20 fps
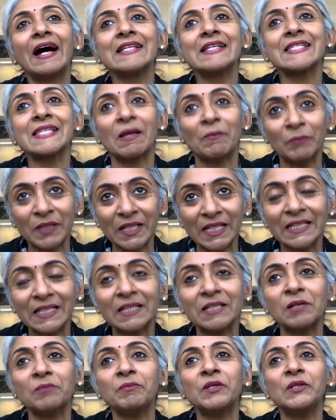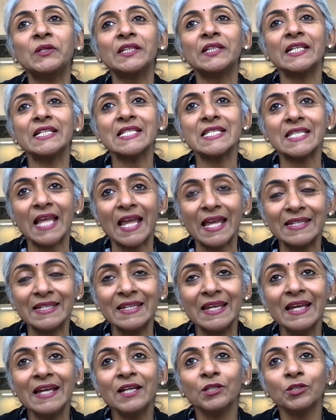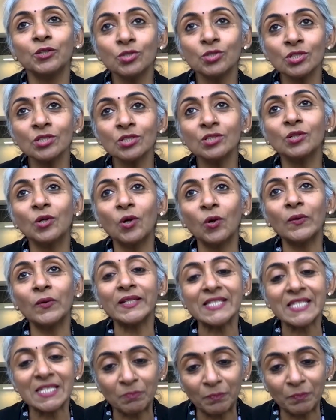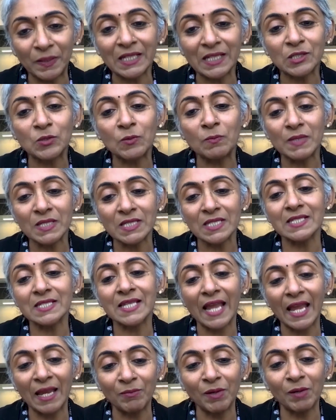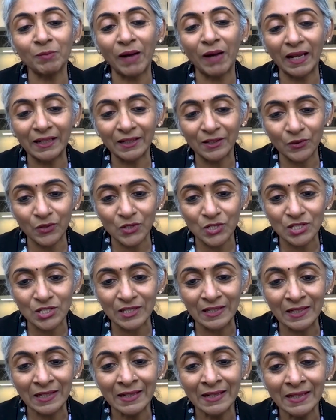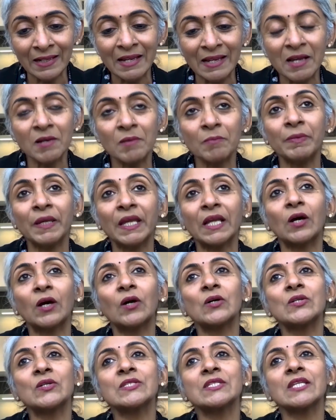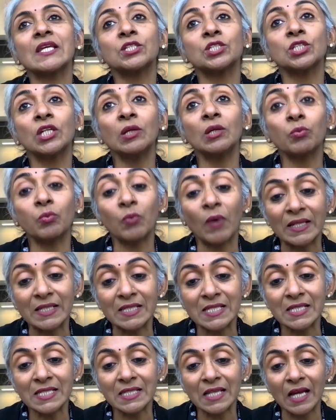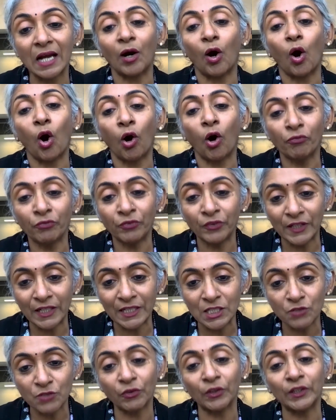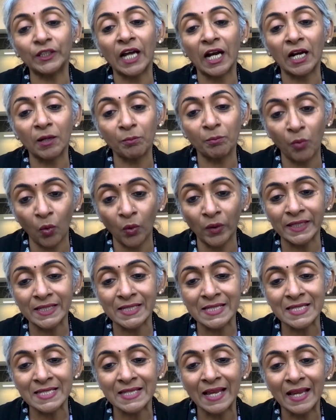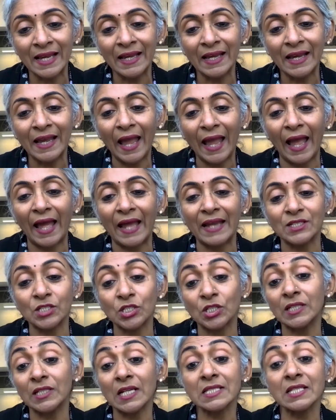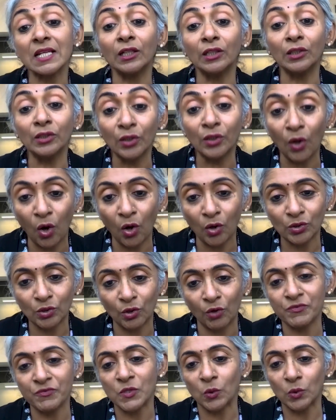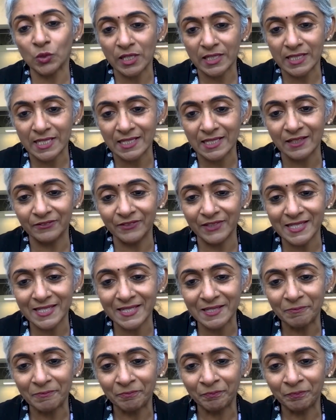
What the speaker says: somebody in the community said, "You should go and speak to Mrs. Hema Balakrishnan because she runs an orphanage for young boys and she does a lot of social service."